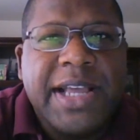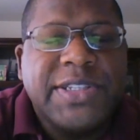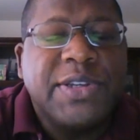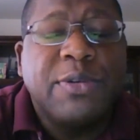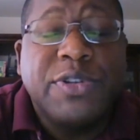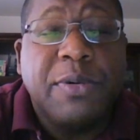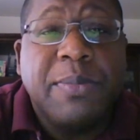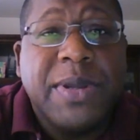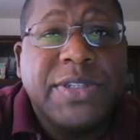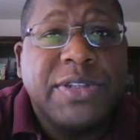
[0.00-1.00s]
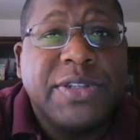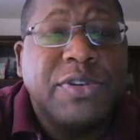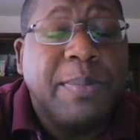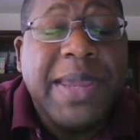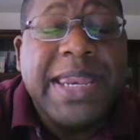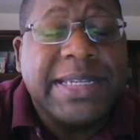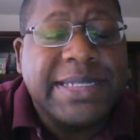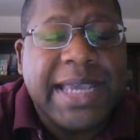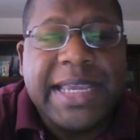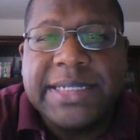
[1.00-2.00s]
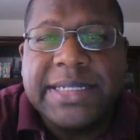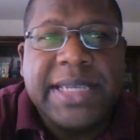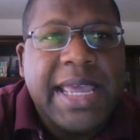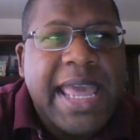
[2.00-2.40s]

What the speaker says: social media sites.